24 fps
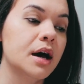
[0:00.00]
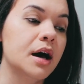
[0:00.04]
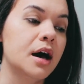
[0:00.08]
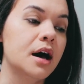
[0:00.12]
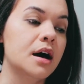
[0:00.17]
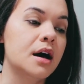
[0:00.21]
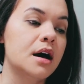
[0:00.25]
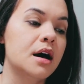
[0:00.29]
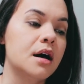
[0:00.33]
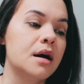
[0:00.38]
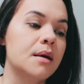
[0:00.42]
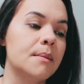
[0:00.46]

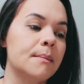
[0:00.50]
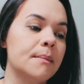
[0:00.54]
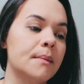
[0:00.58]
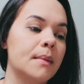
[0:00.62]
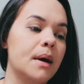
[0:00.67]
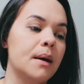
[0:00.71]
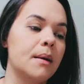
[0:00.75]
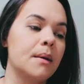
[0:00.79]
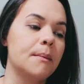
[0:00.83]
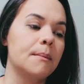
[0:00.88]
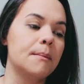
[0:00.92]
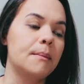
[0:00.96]
Um,
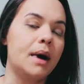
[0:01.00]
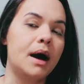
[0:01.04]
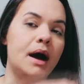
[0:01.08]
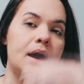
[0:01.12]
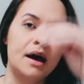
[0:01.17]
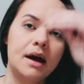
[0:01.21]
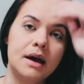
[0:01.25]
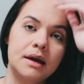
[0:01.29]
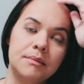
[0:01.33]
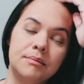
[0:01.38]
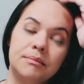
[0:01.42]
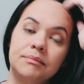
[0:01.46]

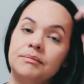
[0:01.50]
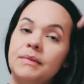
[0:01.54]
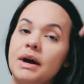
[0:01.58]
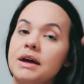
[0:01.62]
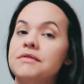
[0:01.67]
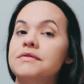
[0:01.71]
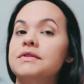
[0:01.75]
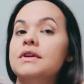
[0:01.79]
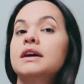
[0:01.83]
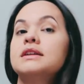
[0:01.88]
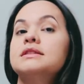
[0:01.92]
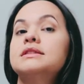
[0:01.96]
my my
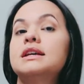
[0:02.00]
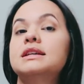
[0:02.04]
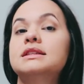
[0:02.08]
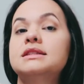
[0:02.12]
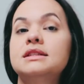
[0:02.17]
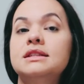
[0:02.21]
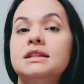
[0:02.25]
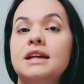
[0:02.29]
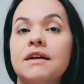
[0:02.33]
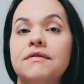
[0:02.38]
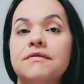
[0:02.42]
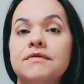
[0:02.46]
fiance's
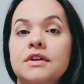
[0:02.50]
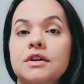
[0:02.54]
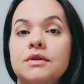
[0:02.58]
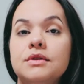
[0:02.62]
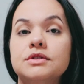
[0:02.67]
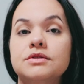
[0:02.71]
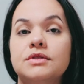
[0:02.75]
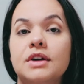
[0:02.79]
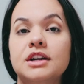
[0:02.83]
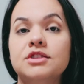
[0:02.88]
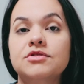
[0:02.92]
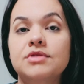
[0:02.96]
nephew
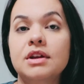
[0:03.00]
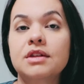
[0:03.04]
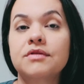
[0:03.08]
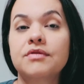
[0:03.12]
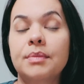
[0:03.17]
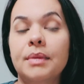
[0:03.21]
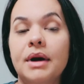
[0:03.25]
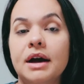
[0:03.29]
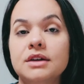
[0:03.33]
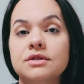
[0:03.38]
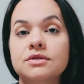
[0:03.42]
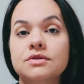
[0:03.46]
is graduating
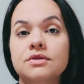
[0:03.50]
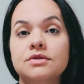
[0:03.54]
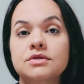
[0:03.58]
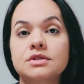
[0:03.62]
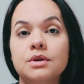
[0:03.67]
from high school